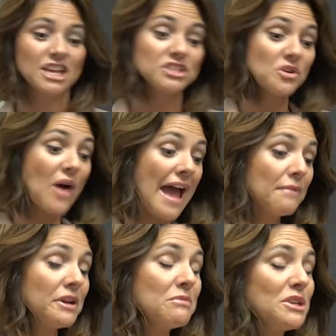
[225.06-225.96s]
So
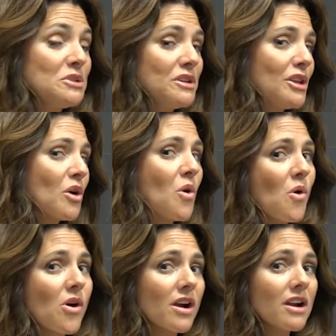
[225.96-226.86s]
I'm going to be doing the
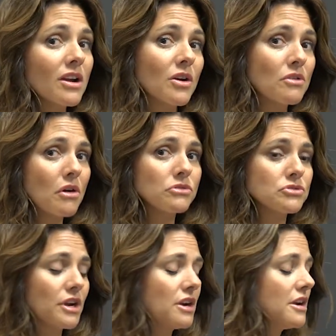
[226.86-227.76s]
core growth
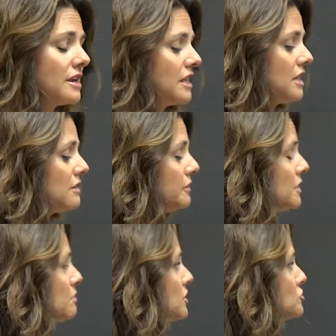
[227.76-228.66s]
trigger, and here I'm going
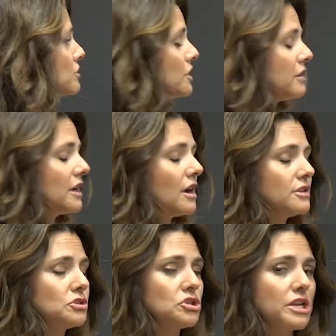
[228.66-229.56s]
to be triggering
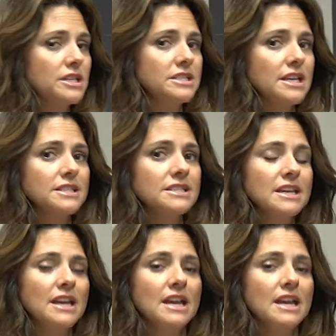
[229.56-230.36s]
osteogenesis